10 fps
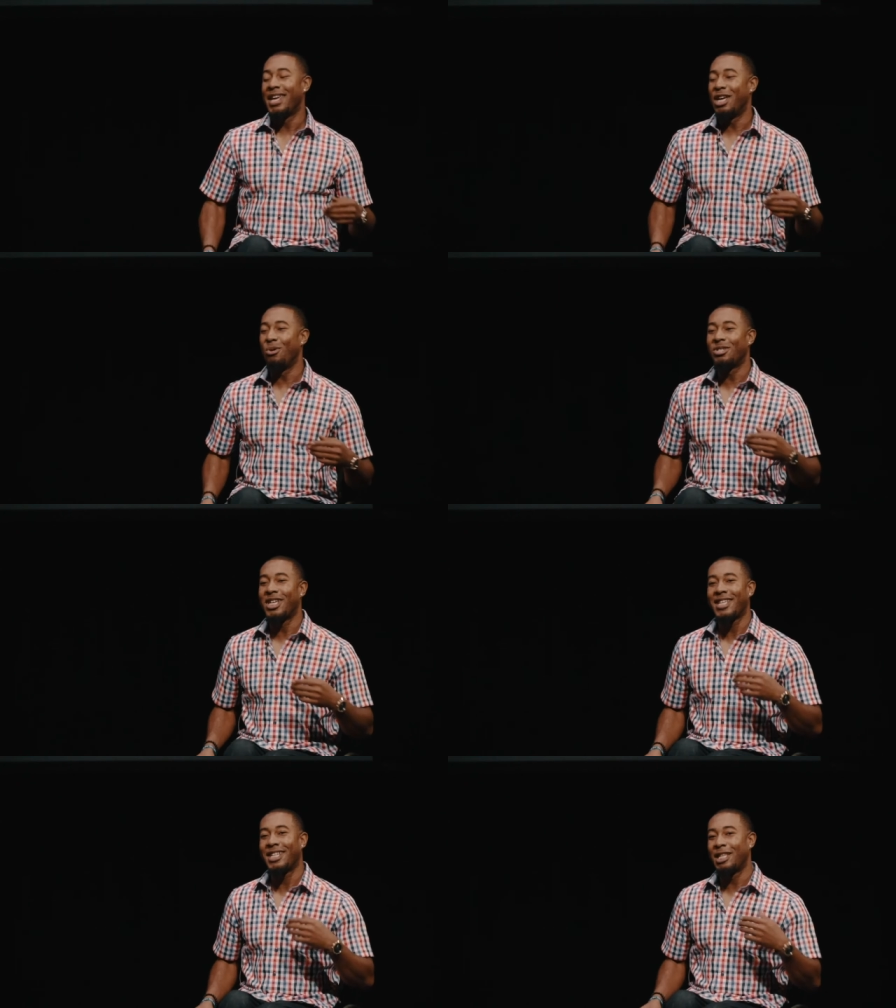it was
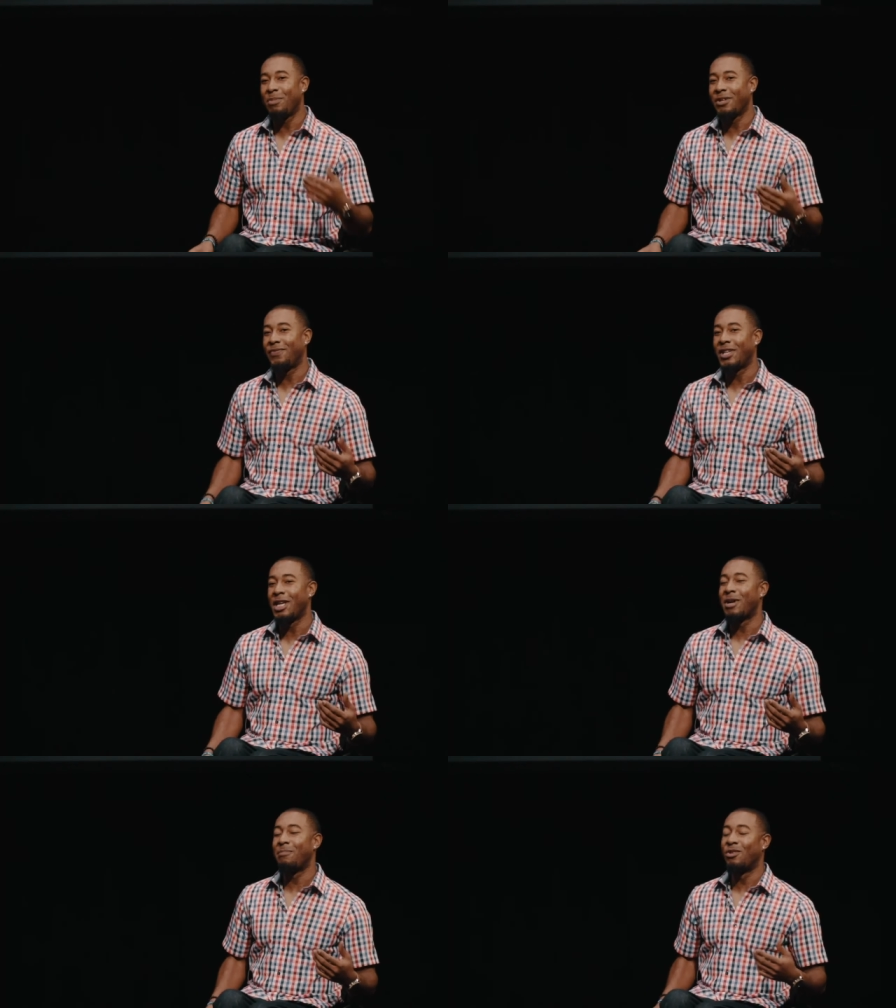like that Olympic
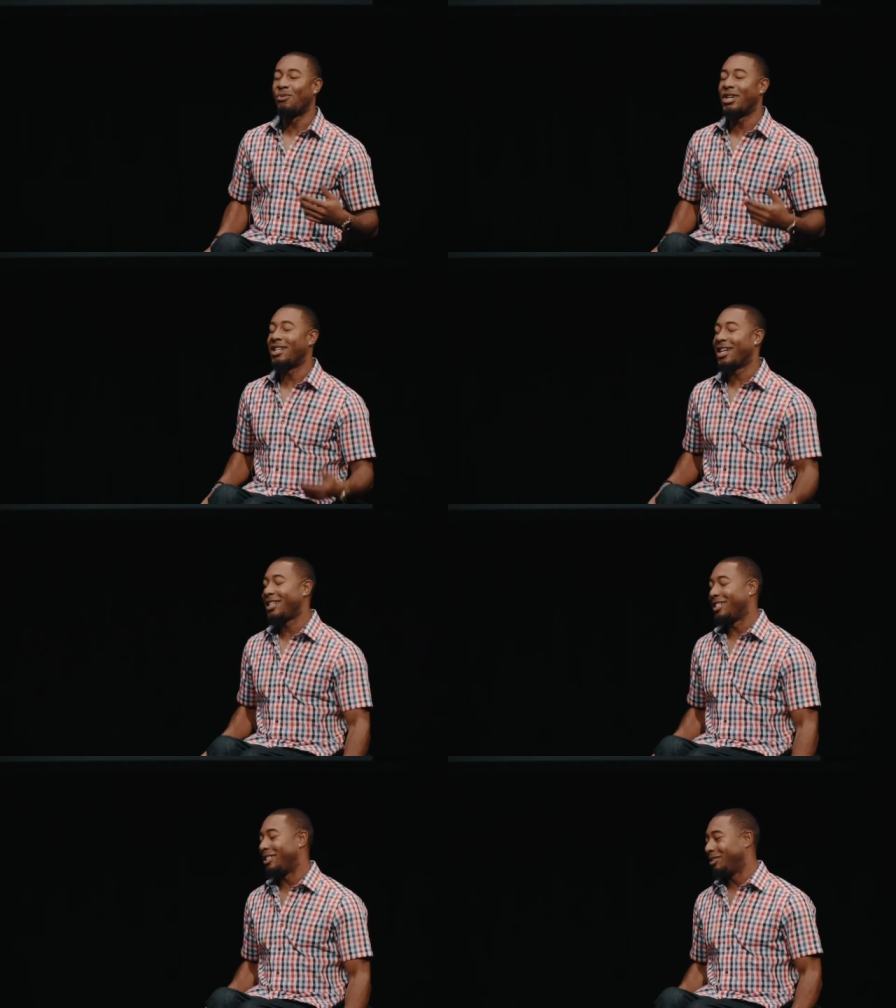flame had been
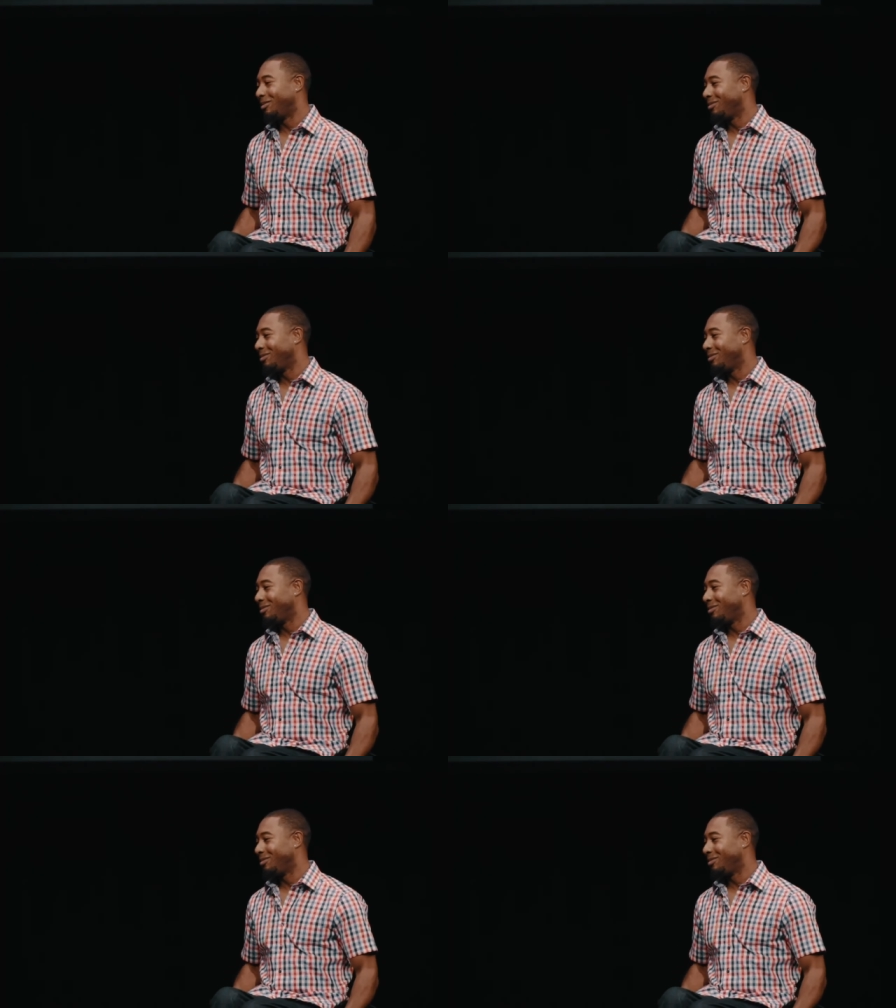reignited.